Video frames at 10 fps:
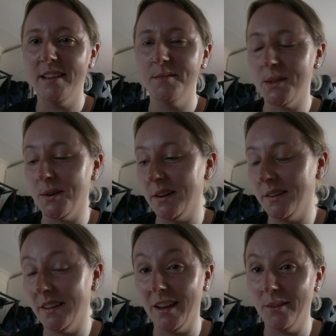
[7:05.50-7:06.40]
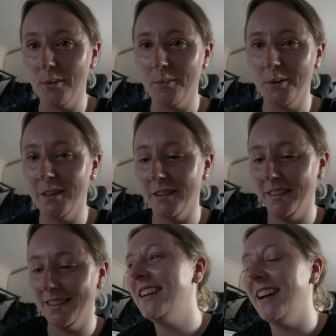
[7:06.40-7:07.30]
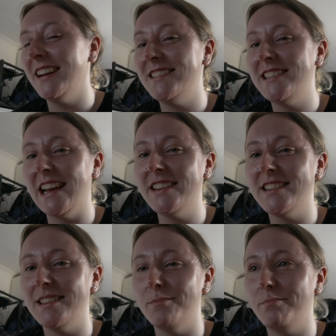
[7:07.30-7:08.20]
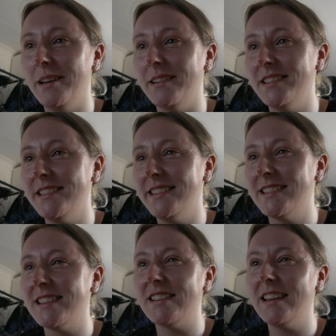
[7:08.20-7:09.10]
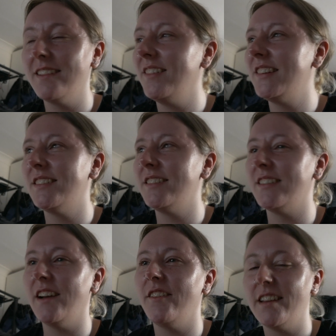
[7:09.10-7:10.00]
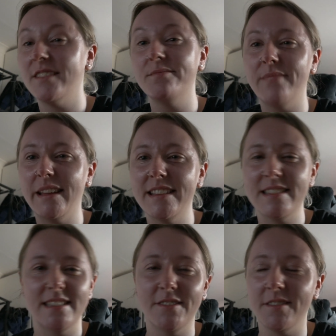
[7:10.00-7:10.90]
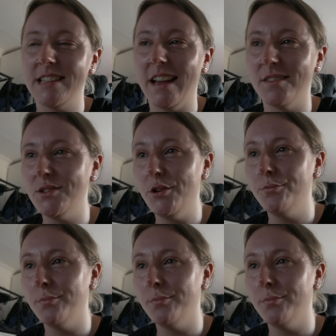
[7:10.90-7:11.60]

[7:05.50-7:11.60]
I'm sorry. Okay, one more thing. I changed the pitch because I was like, I wonder how I can make this not sound too